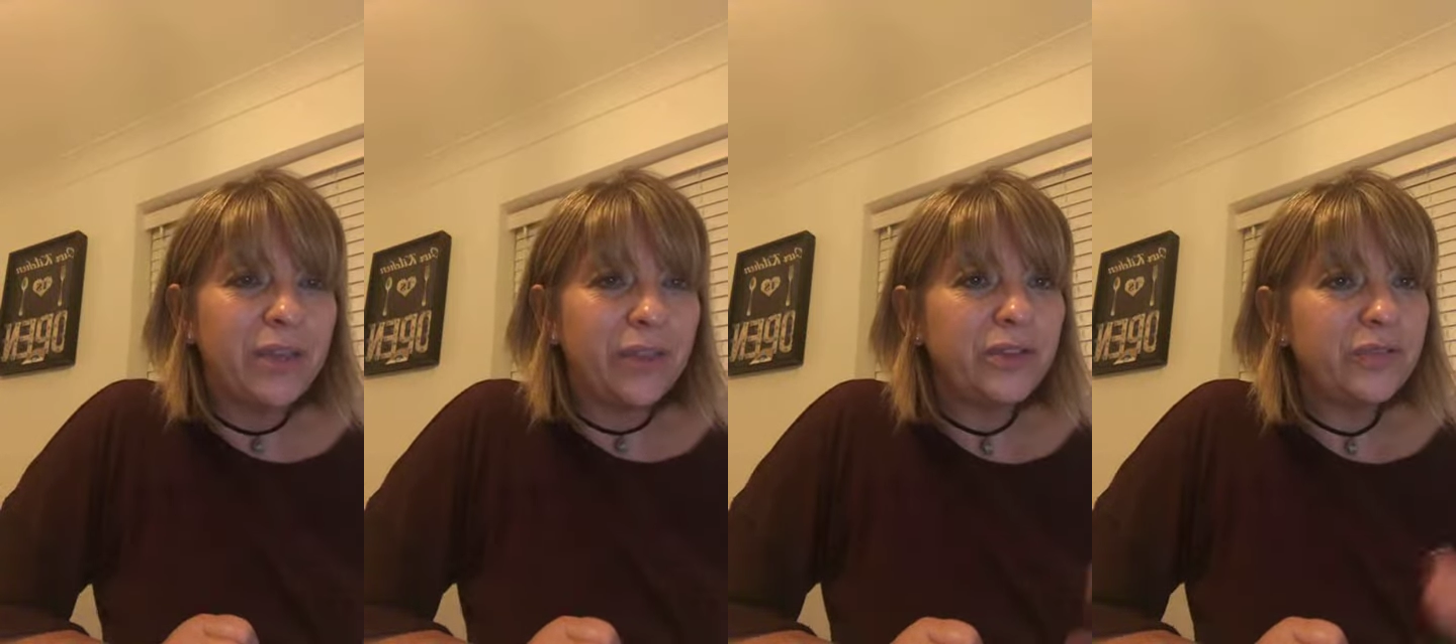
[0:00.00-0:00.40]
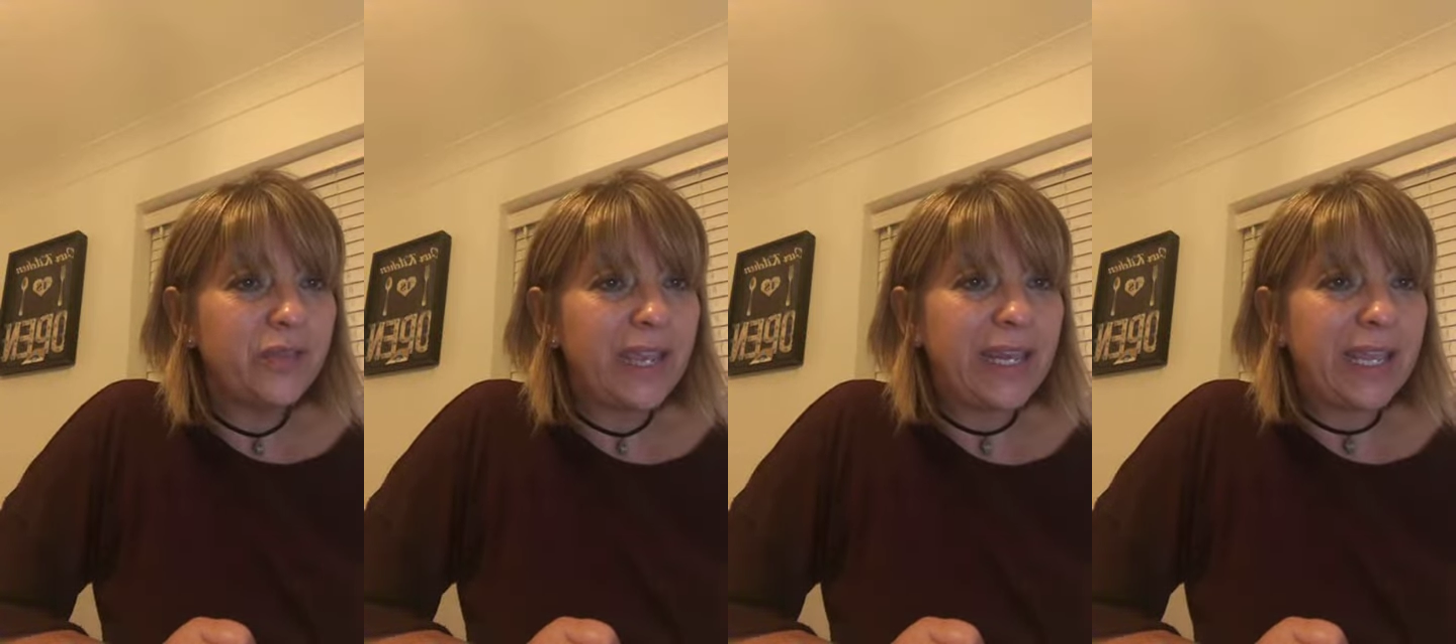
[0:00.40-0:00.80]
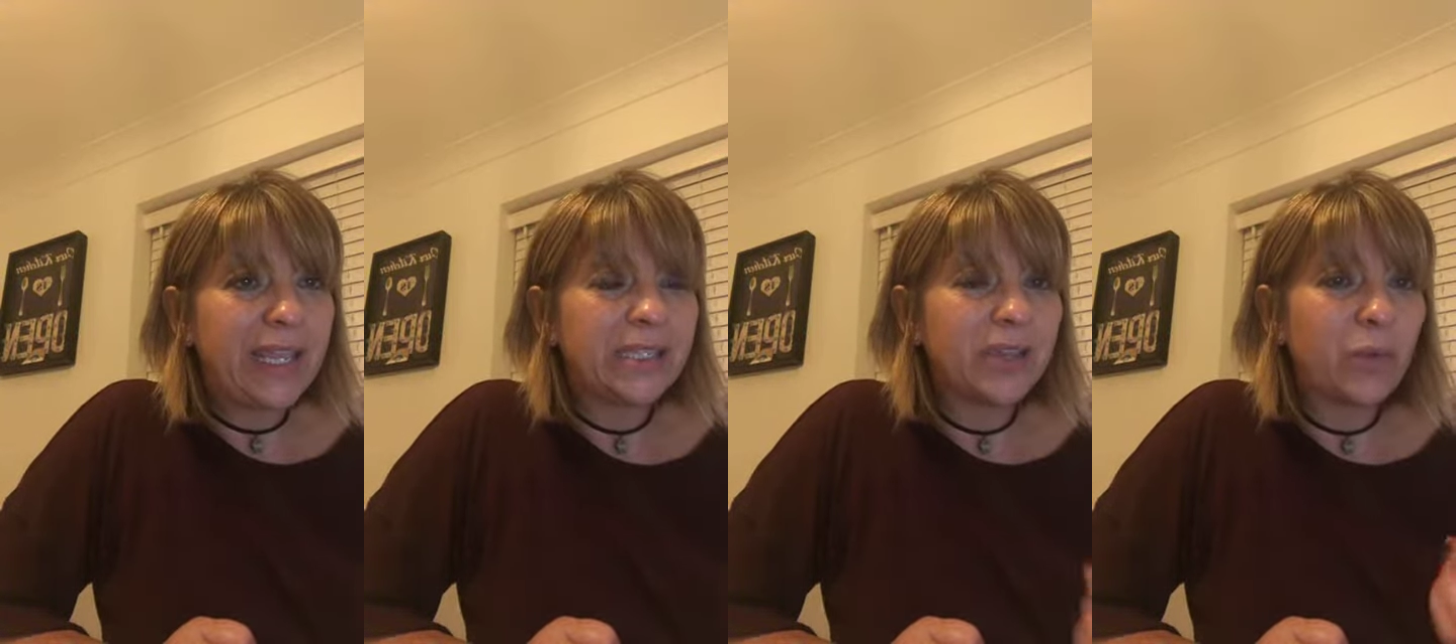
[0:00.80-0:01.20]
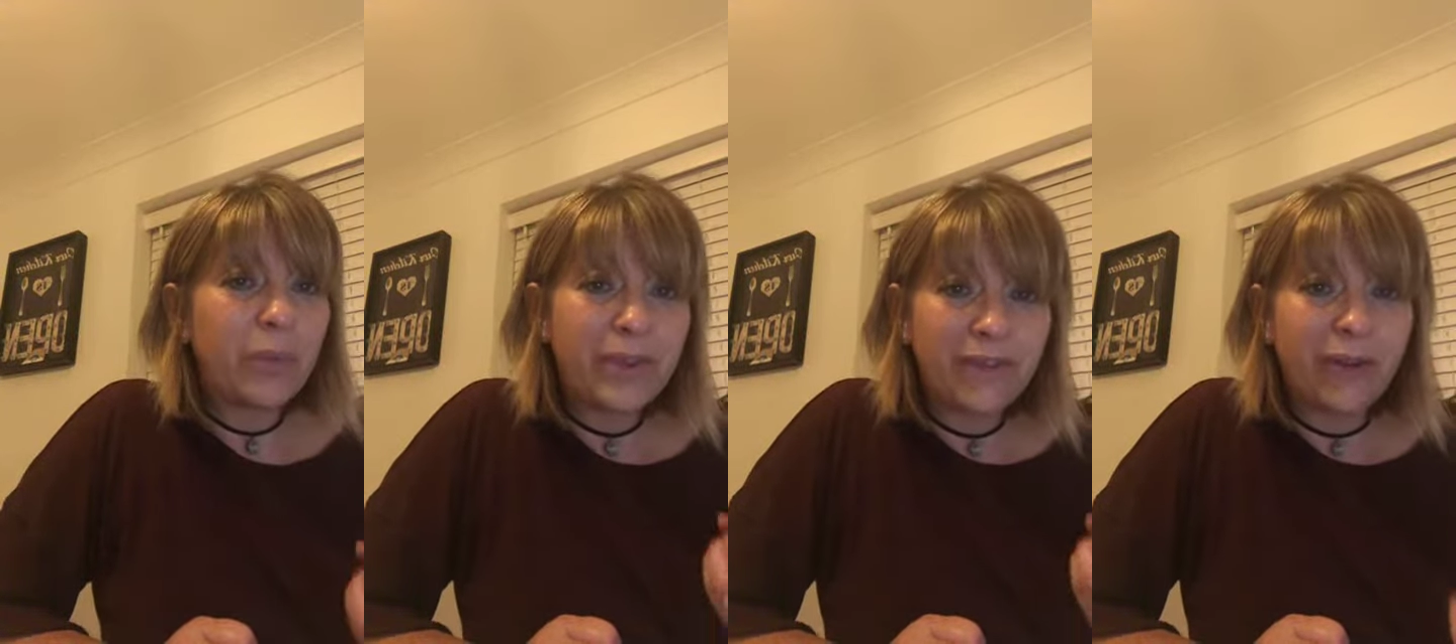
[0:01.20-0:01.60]
Those feelings of
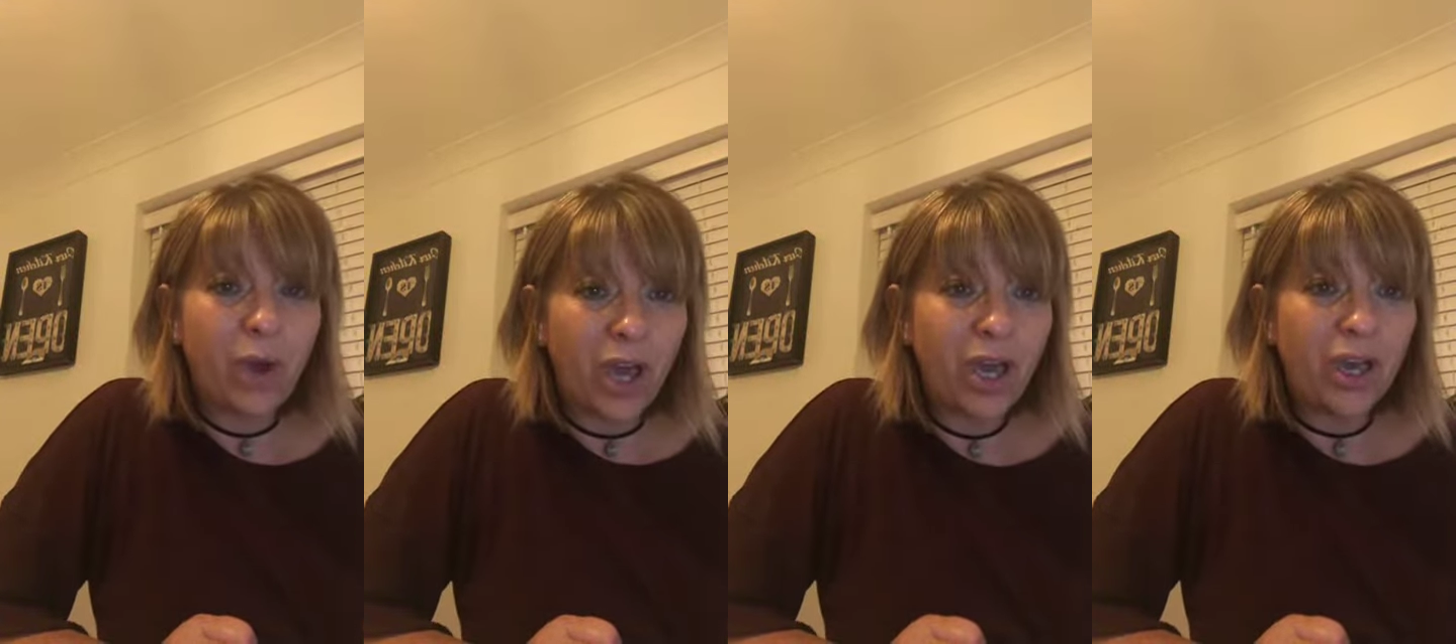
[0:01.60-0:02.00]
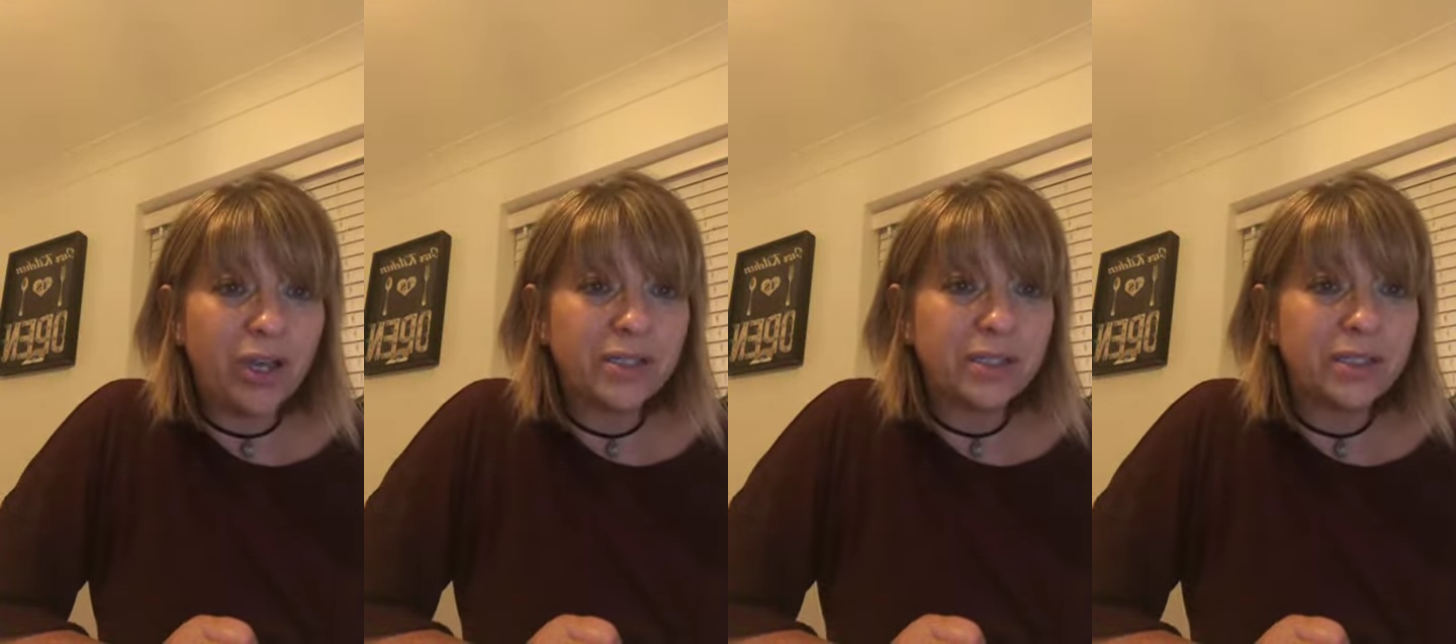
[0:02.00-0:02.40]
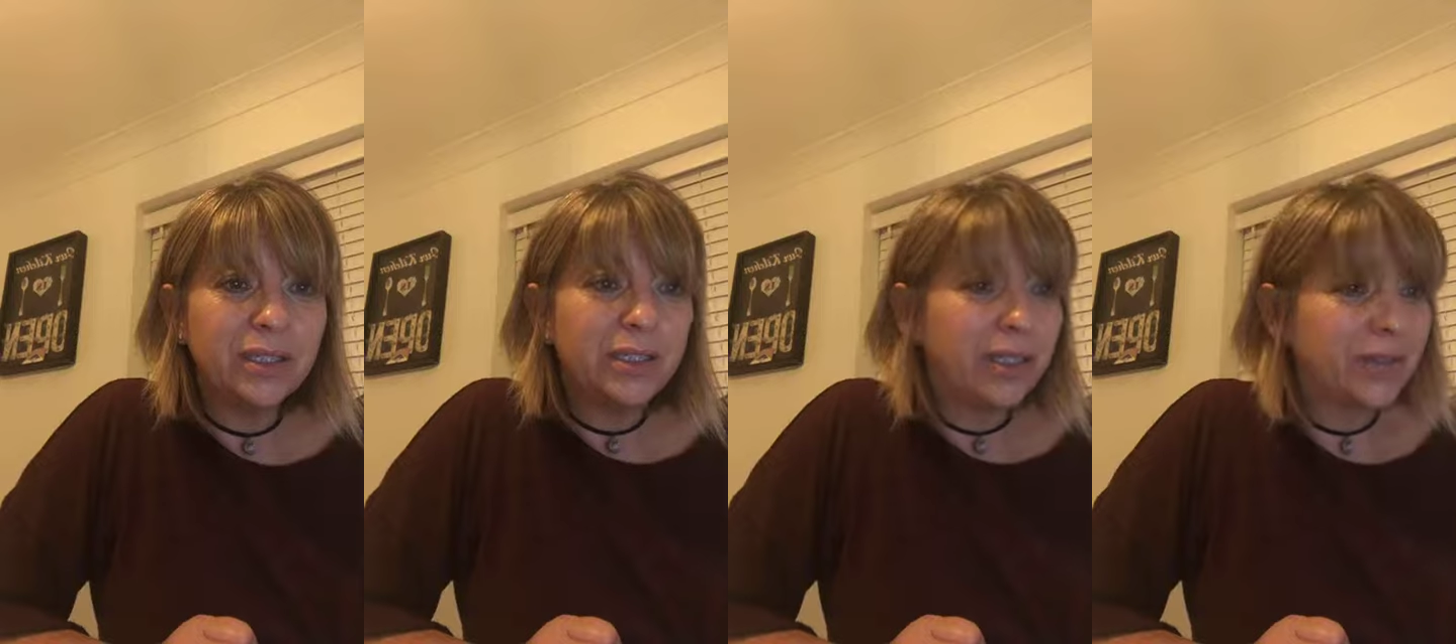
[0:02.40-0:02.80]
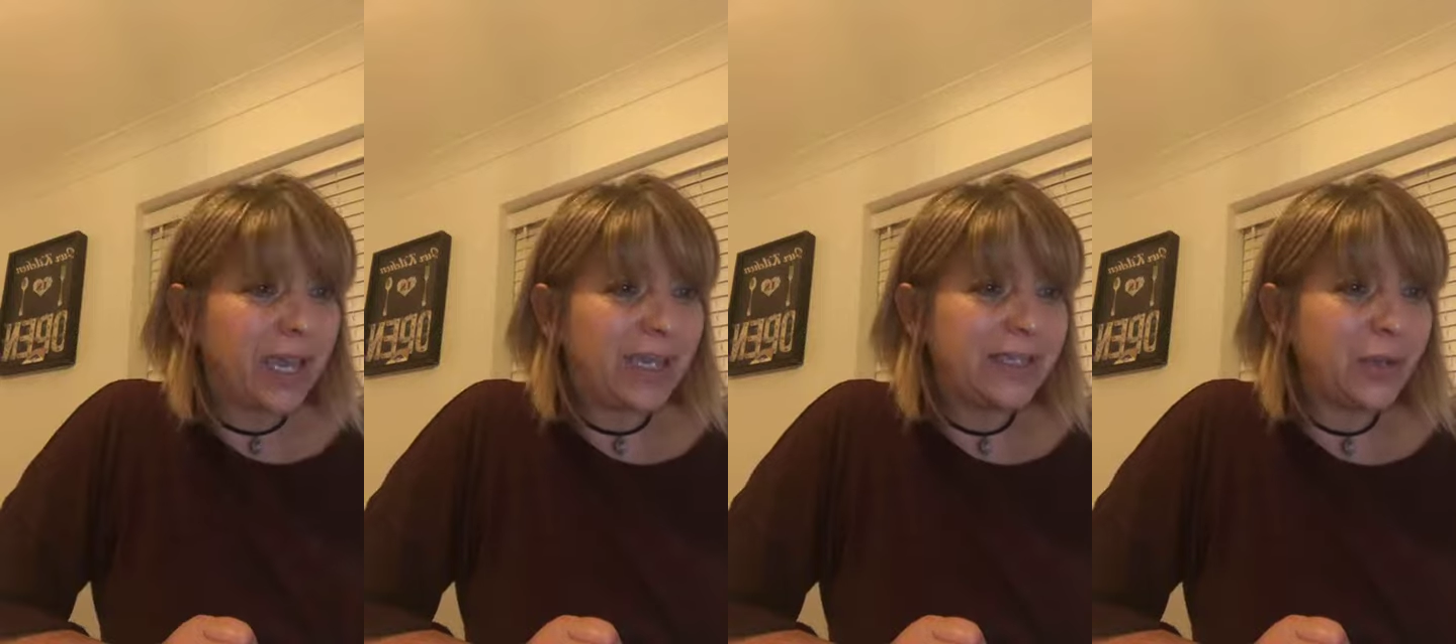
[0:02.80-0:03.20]
when we feel hurt,
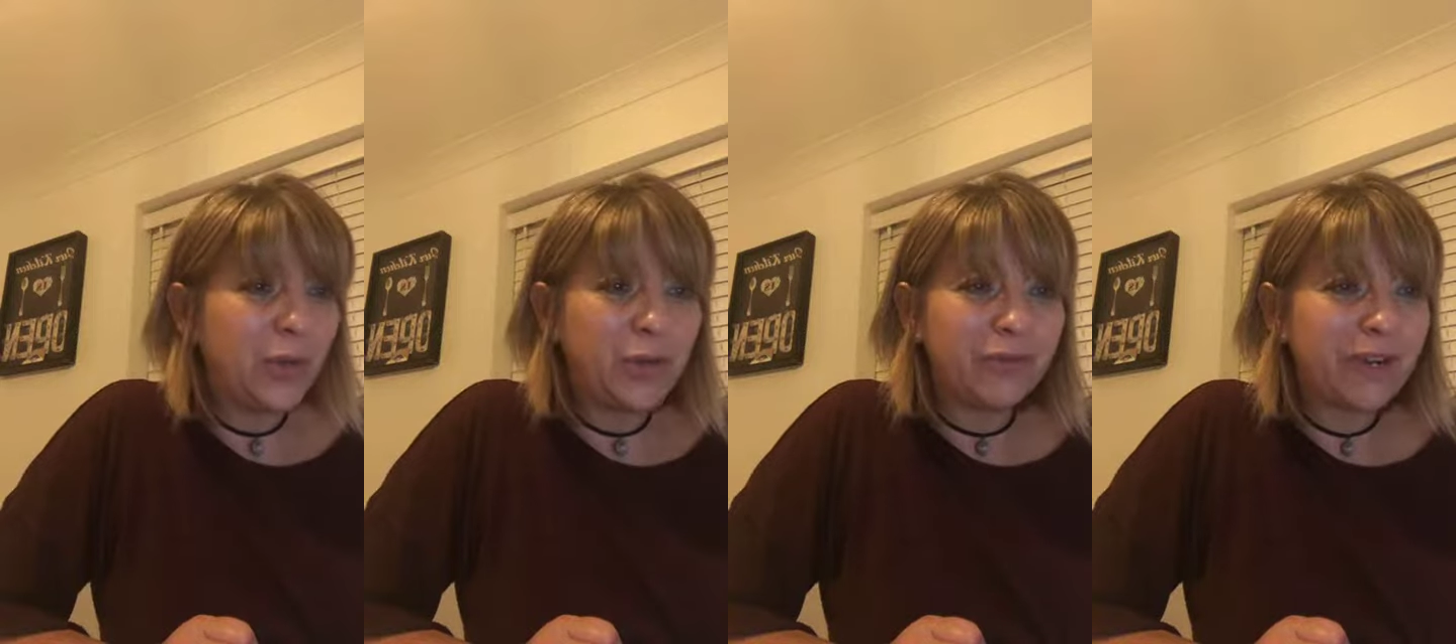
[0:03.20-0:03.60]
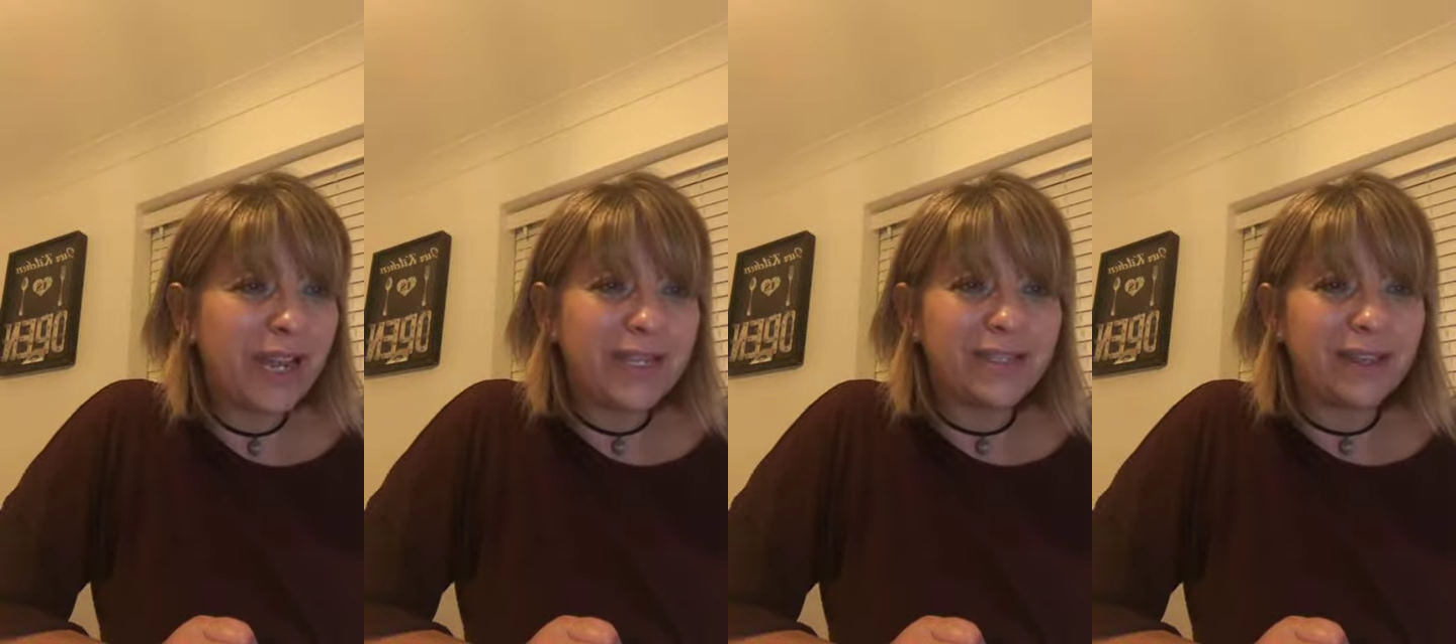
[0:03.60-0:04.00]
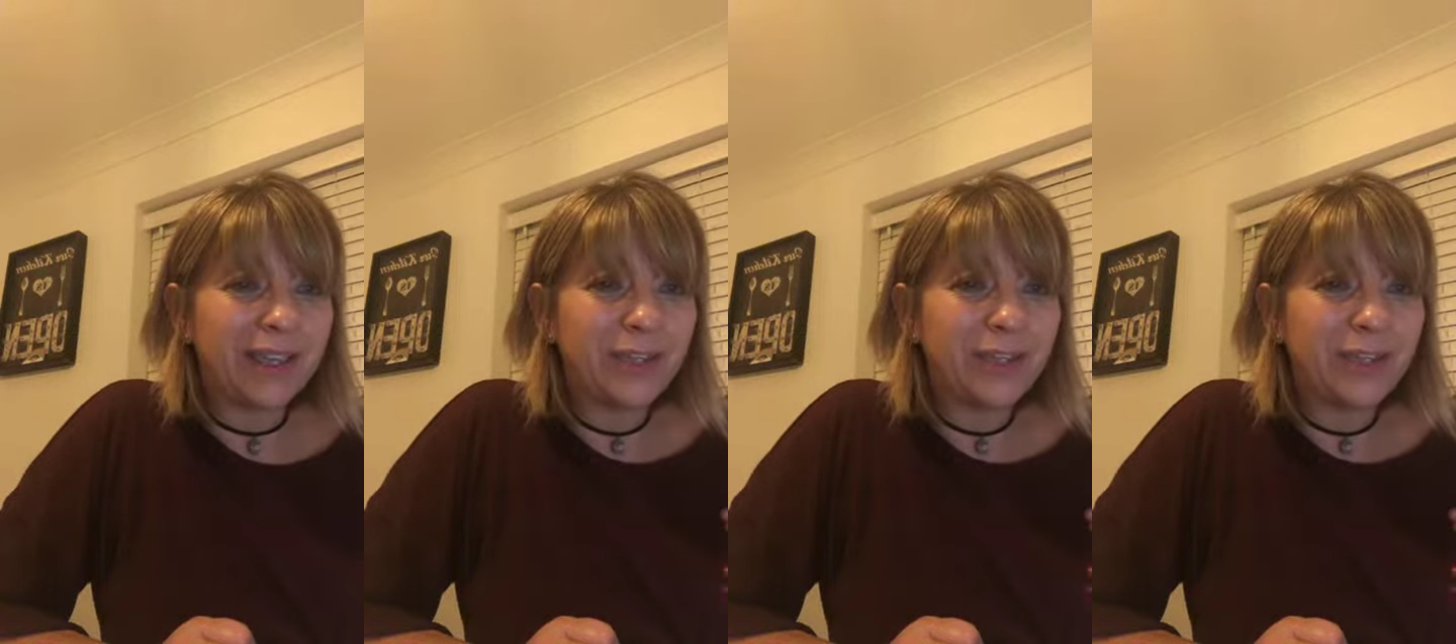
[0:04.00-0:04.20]
okay, so who can relate to that?